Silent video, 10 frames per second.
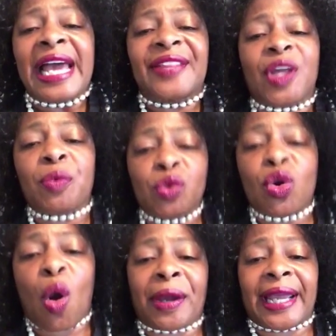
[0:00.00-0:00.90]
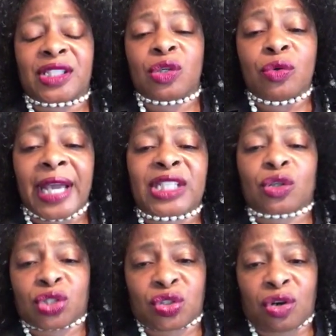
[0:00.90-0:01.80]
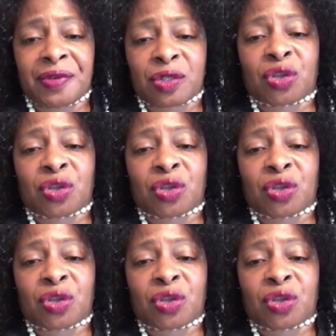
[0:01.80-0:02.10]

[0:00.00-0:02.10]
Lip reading: and then when you go in to get your service